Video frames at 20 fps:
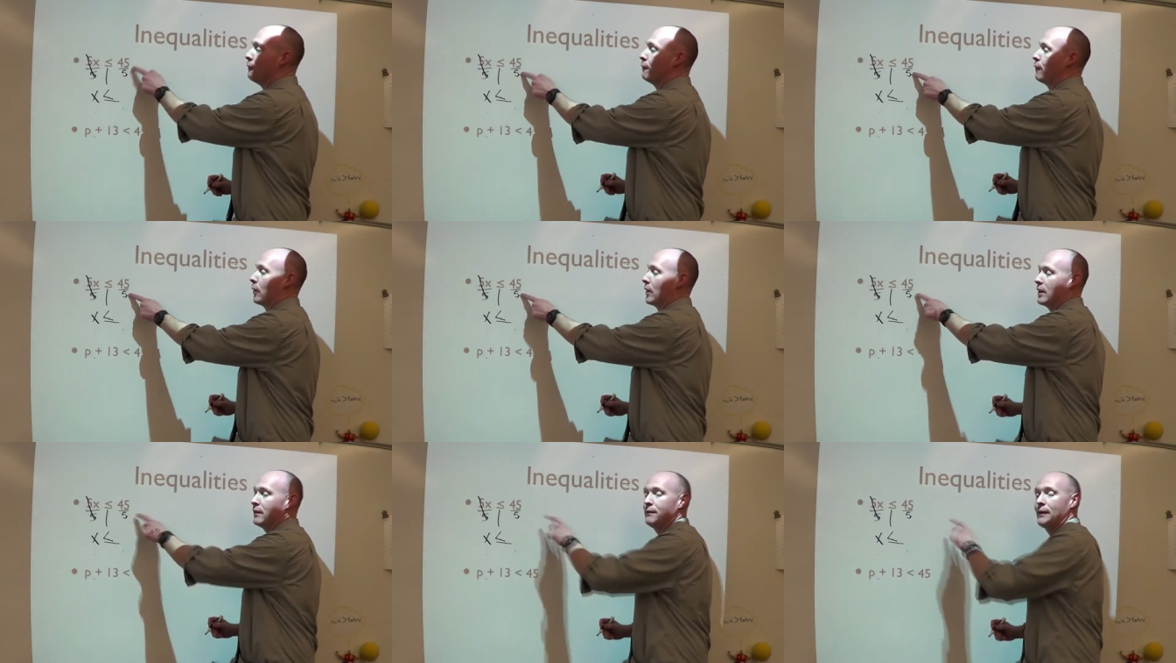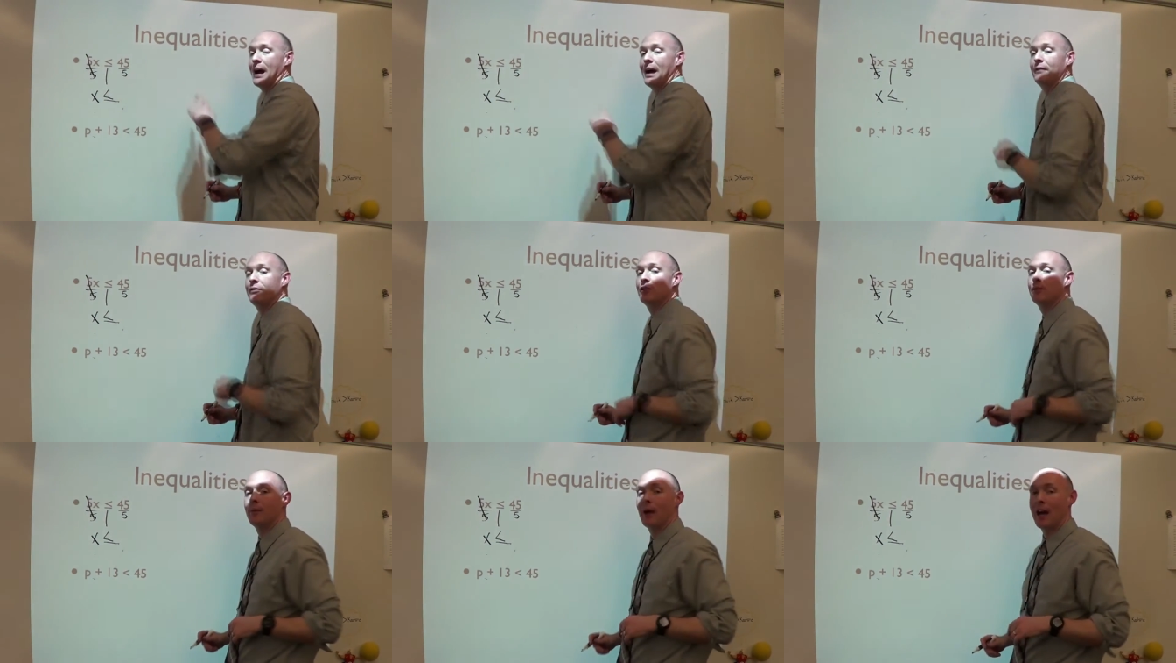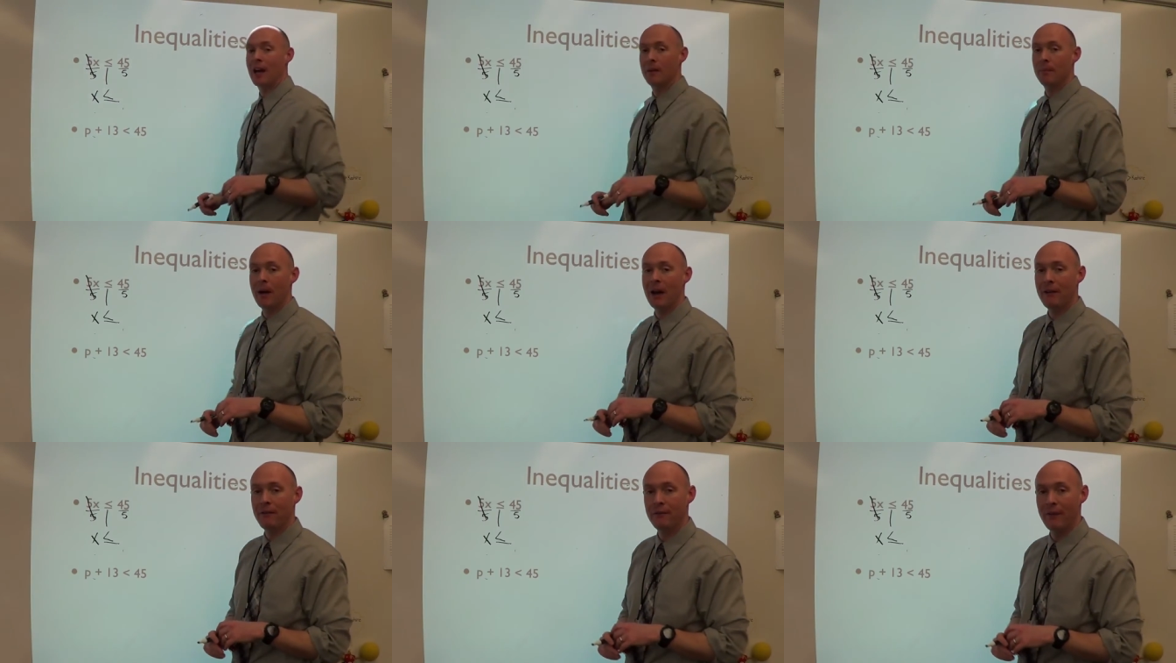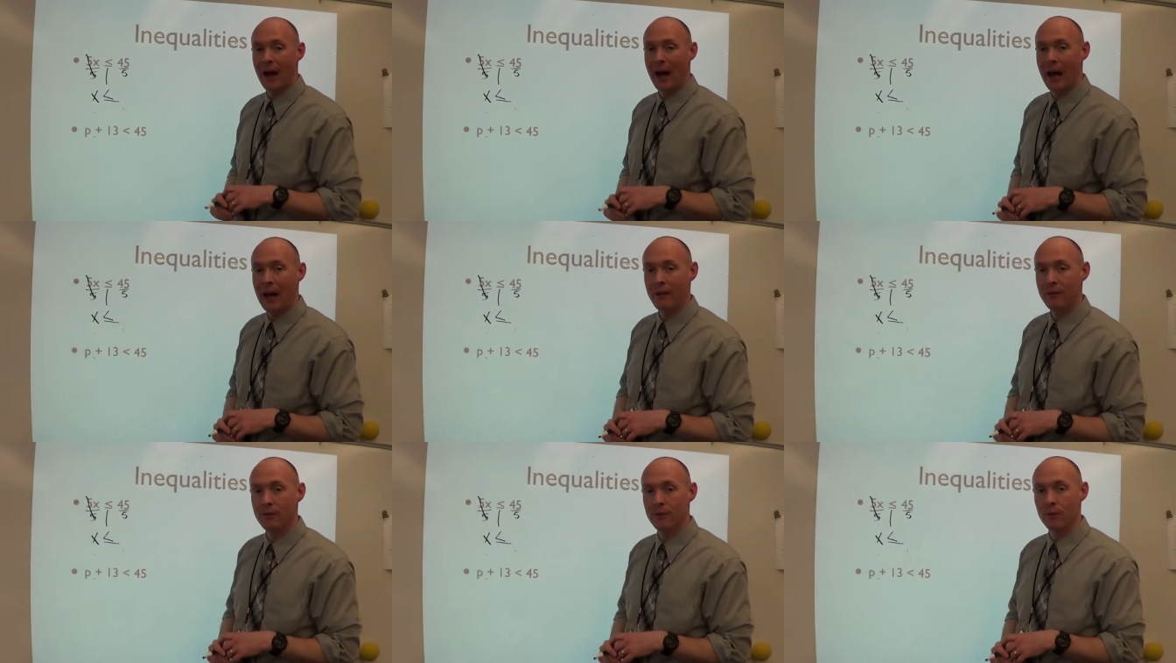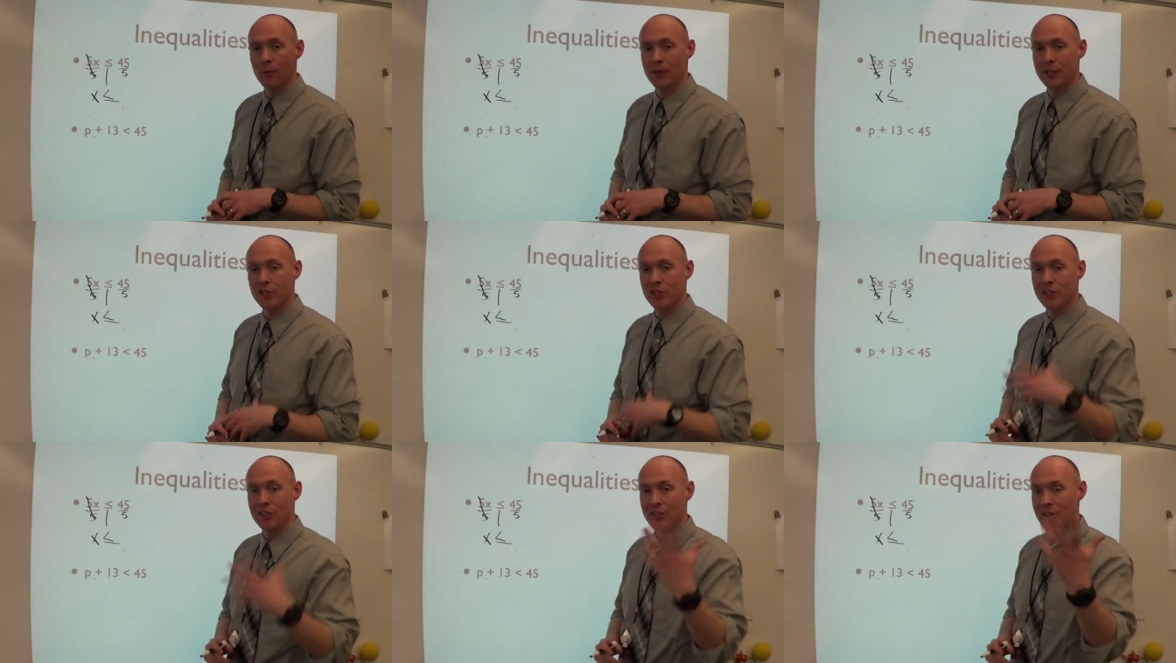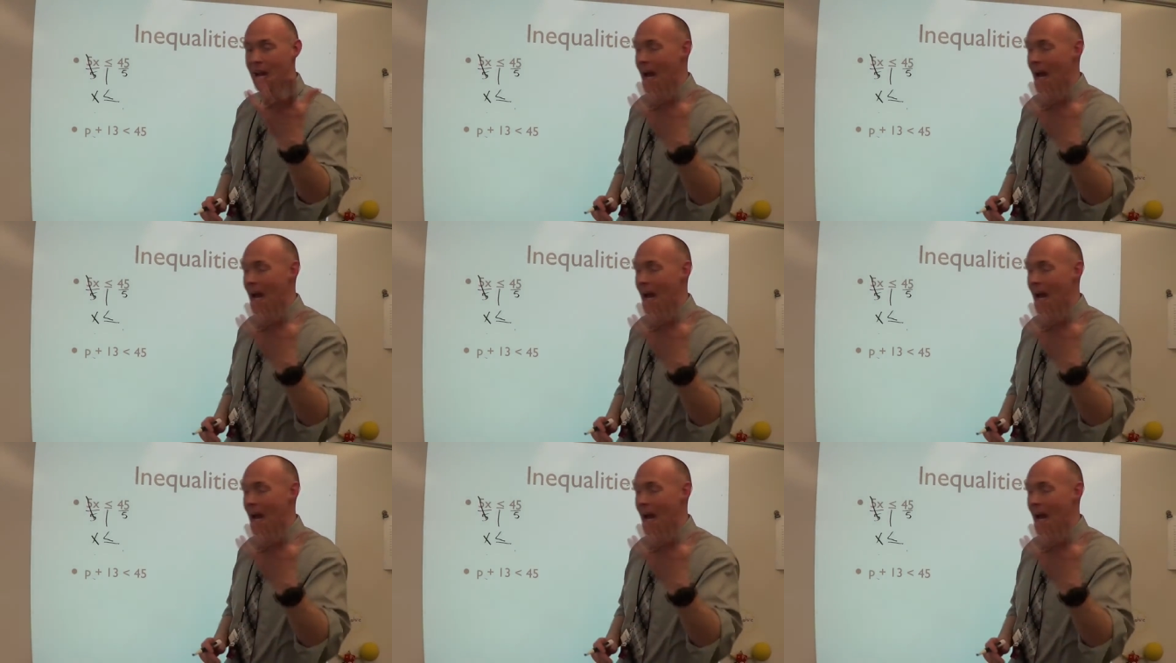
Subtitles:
45 divided by 5, which is